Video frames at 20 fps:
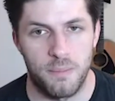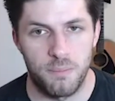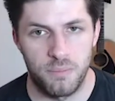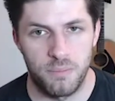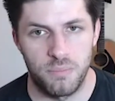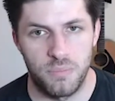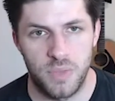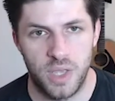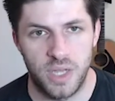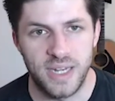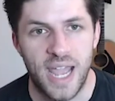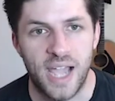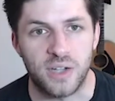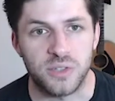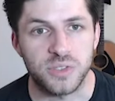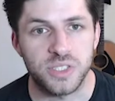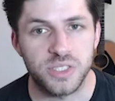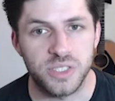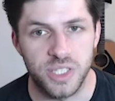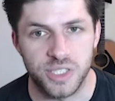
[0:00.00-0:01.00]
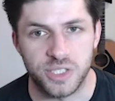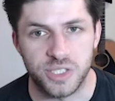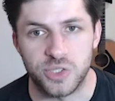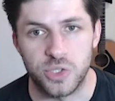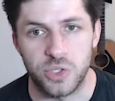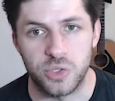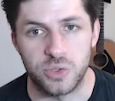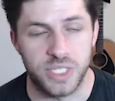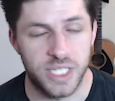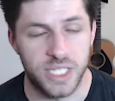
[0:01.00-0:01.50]
announced this
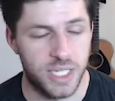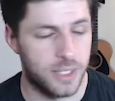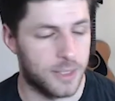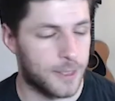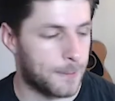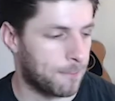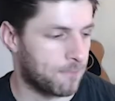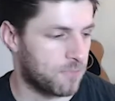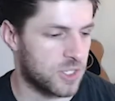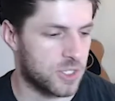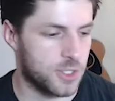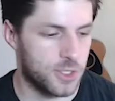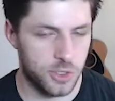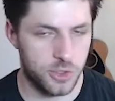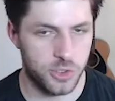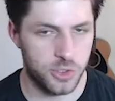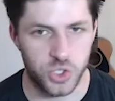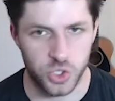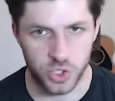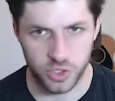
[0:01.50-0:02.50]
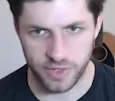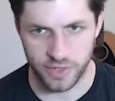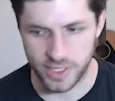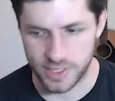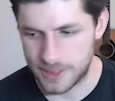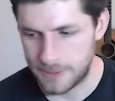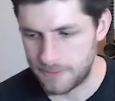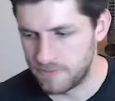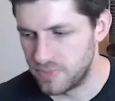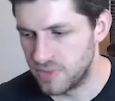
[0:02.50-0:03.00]
new tier, this new service.
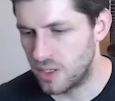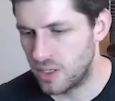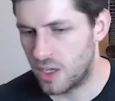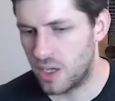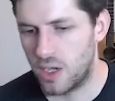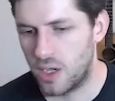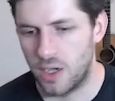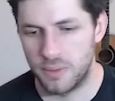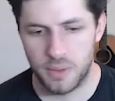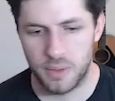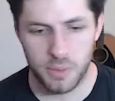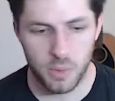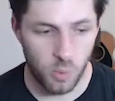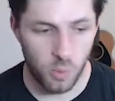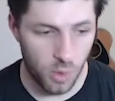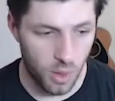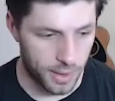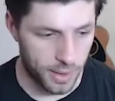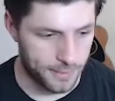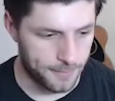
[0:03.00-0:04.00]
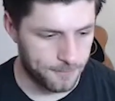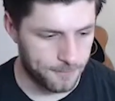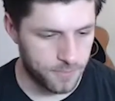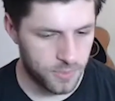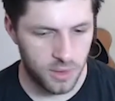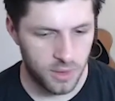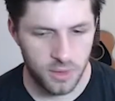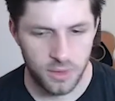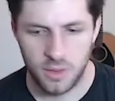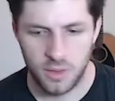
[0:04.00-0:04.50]
Number one,
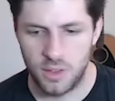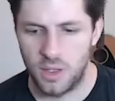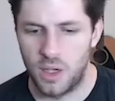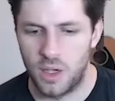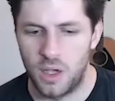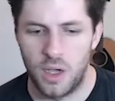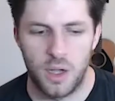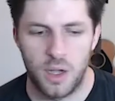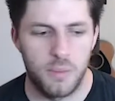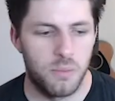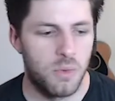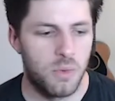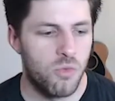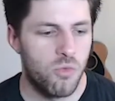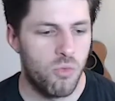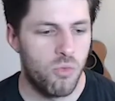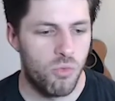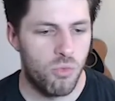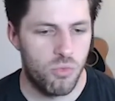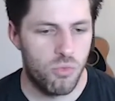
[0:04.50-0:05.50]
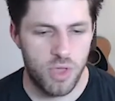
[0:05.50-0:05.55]
they